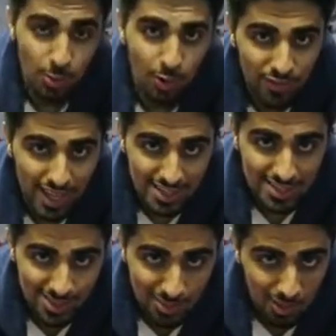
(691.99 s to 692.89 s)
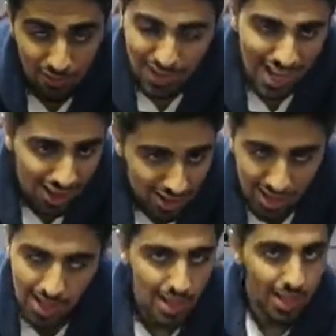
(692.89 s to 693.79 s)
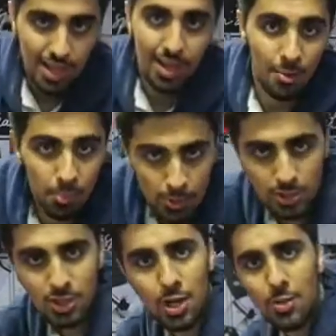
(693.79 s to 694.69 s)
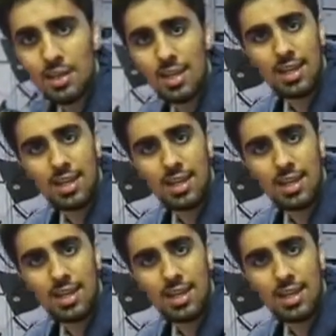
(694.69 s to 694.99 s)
do more of that soon. But for now, boots are going